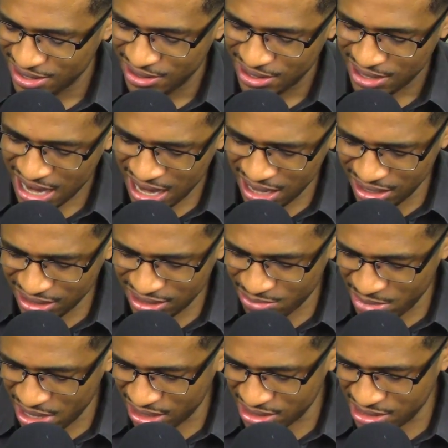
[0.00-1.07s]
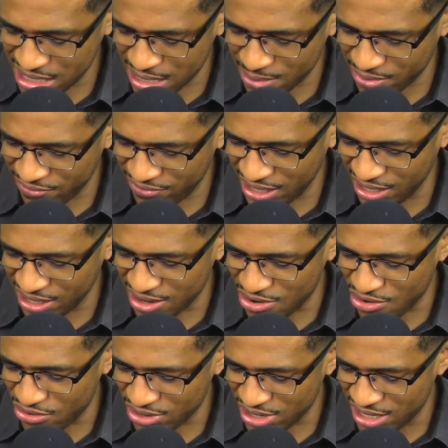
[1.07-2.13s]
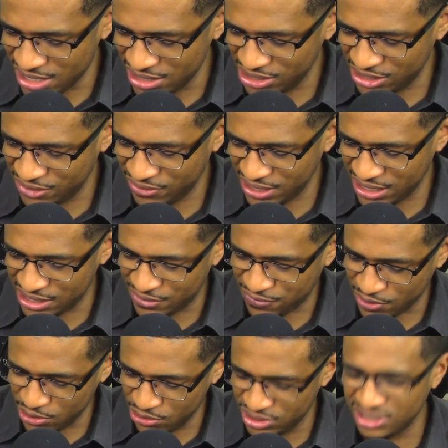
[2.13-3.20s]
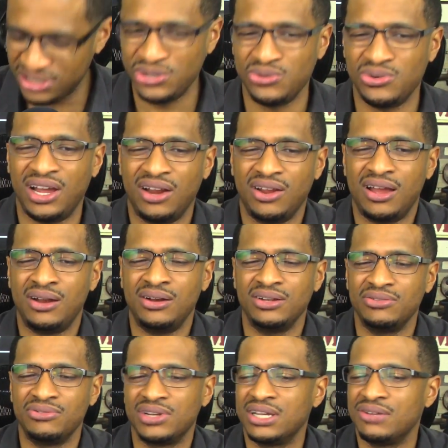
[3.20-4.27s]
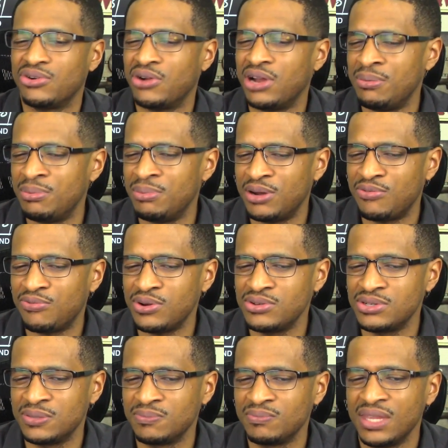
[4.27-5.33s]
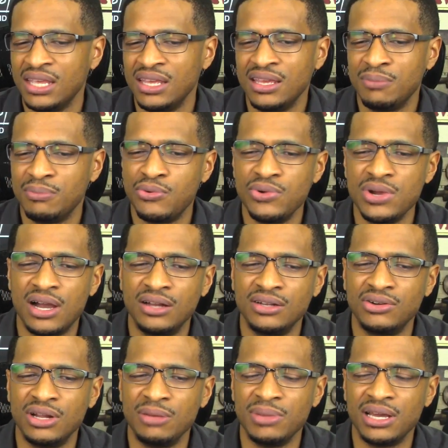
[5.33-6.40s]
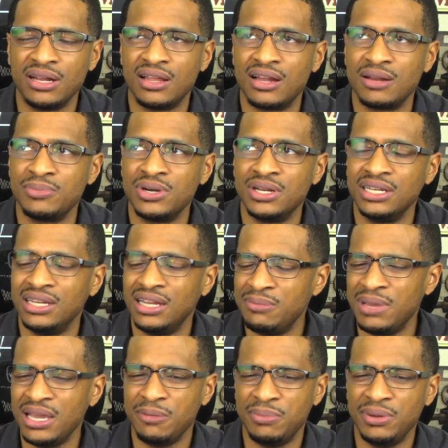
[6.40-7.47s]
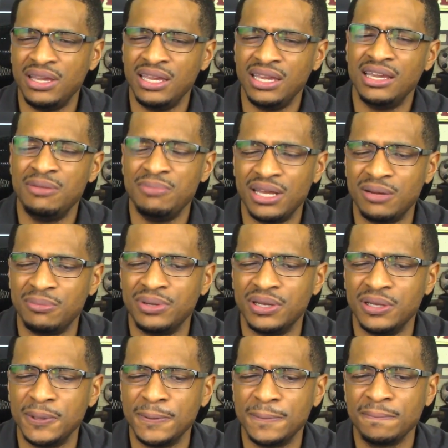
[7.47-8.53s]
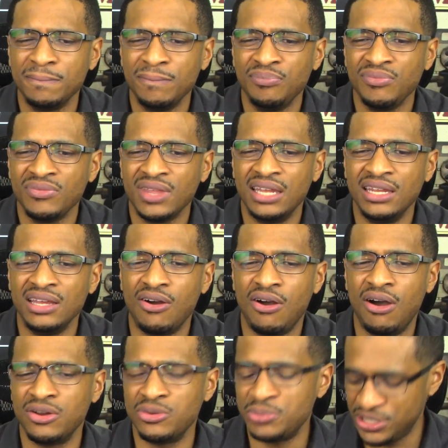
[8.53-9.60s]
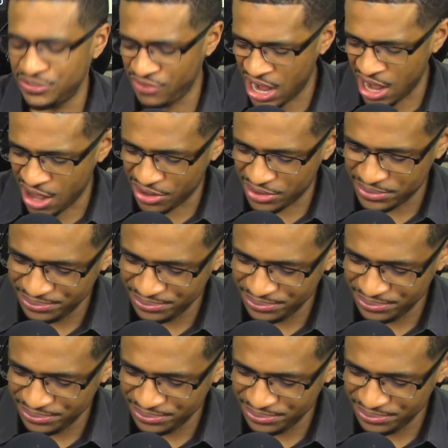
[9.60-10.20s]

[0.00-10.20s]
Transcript: I need to make a separate video uh, just for this. Frozen two. I, I don't even give a crap about Frozen. But we all know that made a lot of money. Did that make a billion? Yeah, it made a billion. And then Artemis Fowl.